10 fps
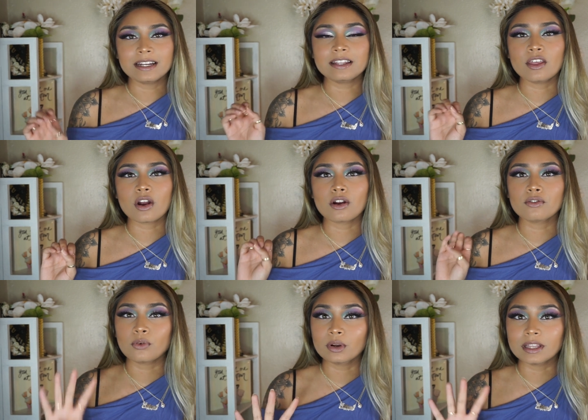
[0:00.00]
and there are
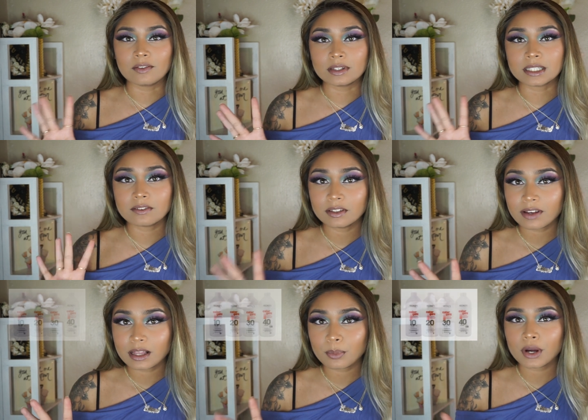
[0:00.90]
four levels of
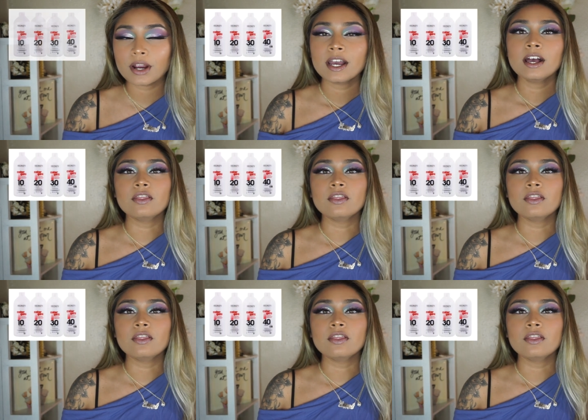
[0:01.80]
developer.